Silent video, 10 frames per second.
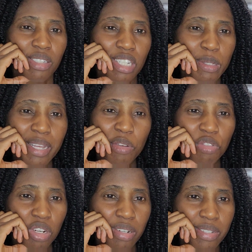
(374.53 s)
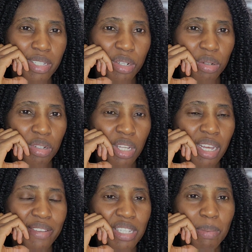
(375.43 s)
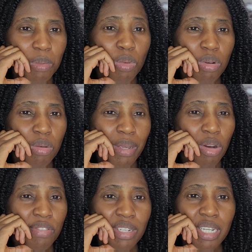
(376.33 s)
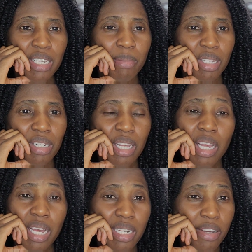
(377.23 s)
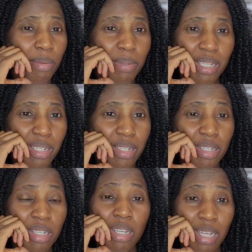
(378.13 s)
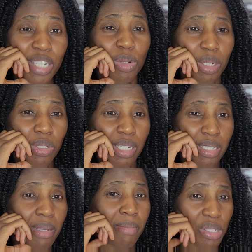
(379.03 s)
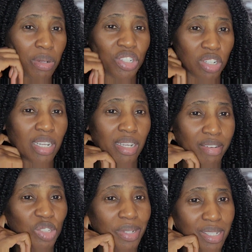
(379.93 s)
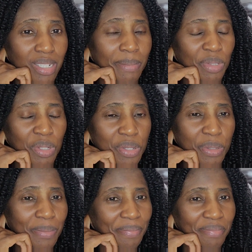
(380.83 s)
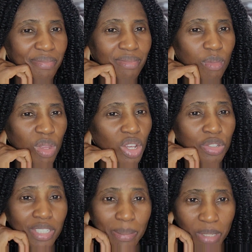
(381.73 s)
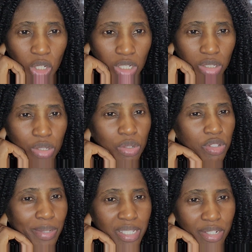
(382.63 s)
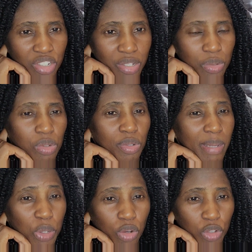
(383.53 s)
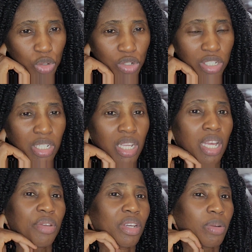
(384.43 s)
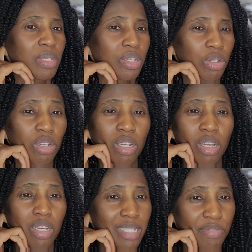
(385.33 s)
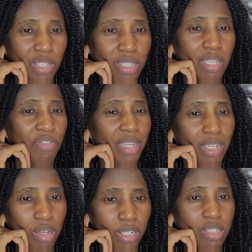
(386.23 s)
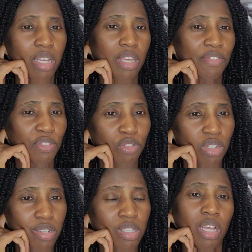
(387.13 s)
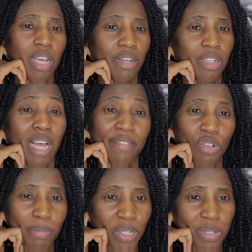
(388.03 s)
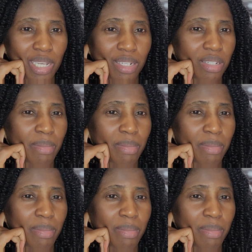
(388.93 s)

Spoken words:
Just stay focused. You know, I see people who are often that came in and they completed their actually what that matriculation gun and graduated. So you don't need a big uncle to go to international school. You can pay off your tuition and you can obtain your certificate in flying colors if you focus and have God by your side.